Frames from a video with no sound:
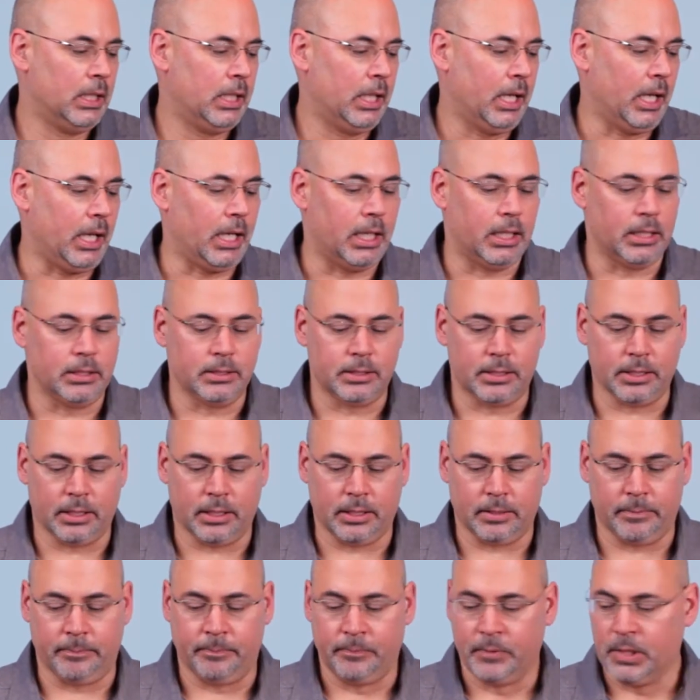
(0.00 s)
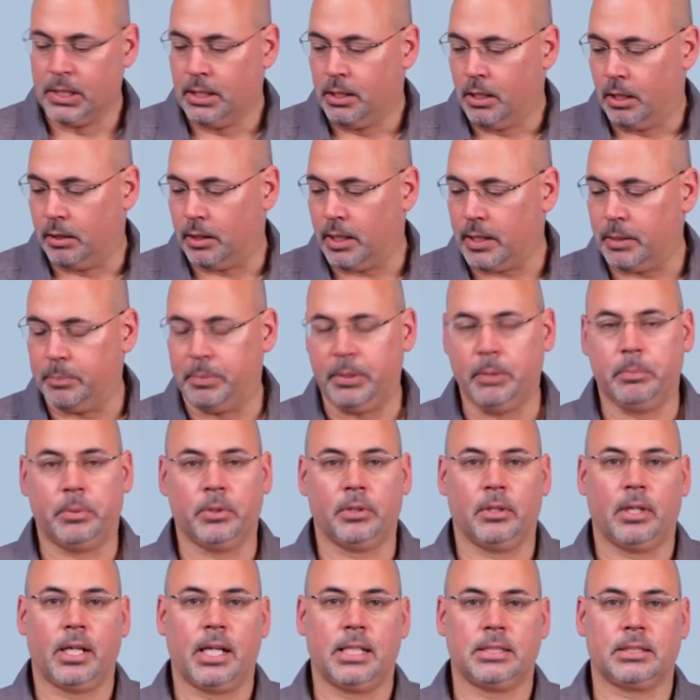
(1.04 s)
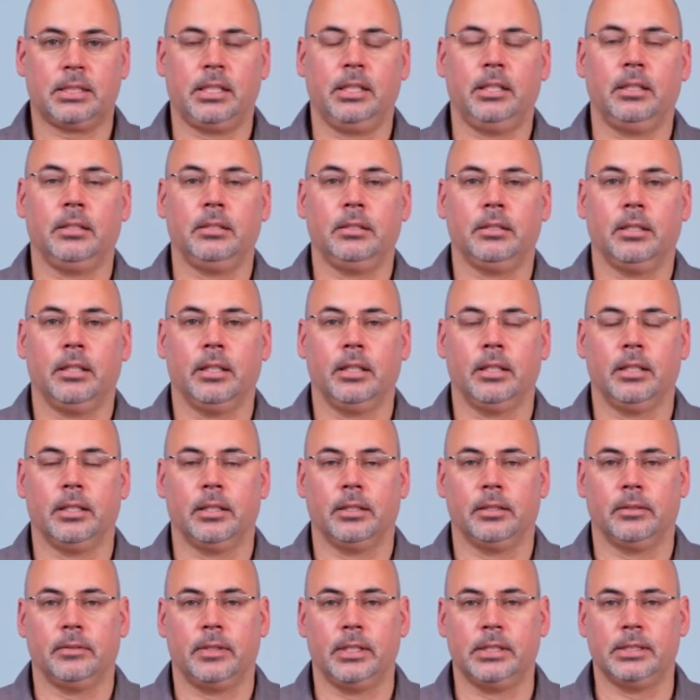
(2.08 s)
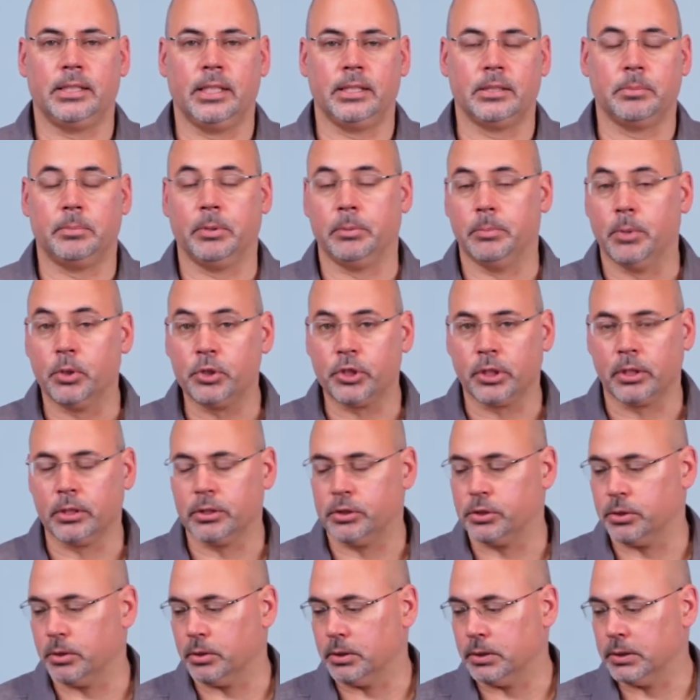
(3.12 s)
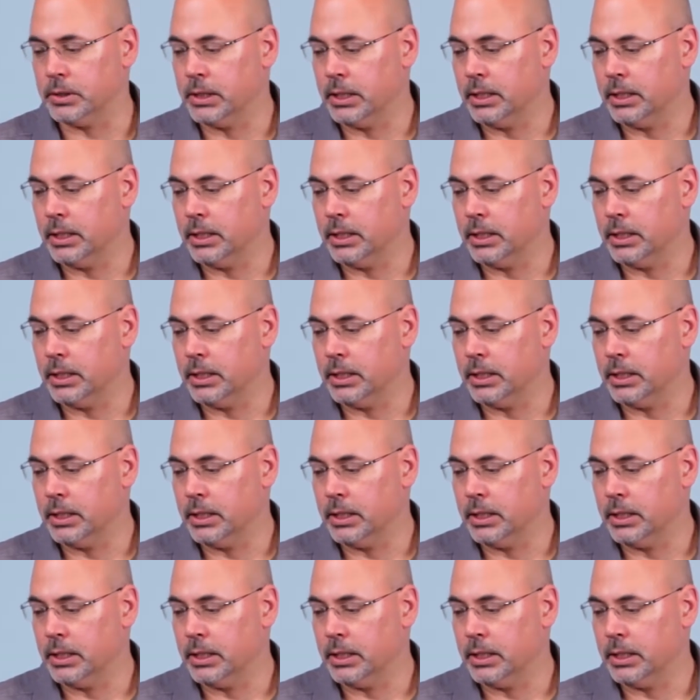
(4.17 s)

and a lot of people are asking these days about motion control.